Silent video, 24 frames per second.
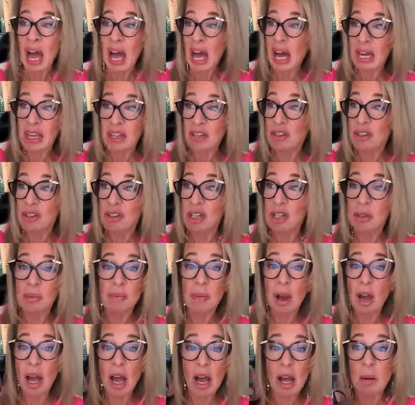And
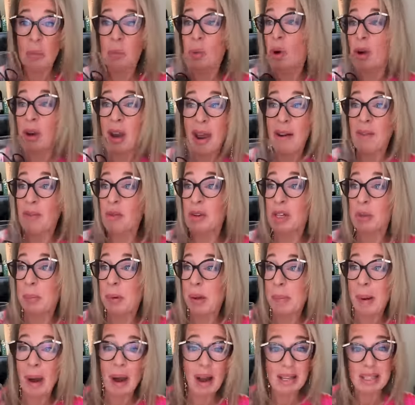I want everyone to
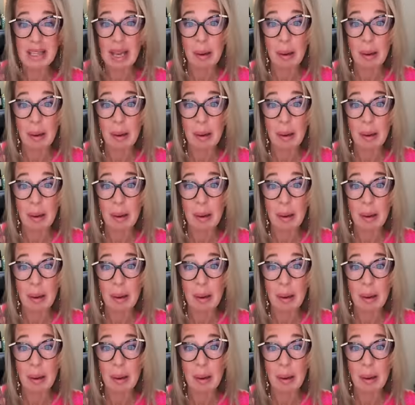be about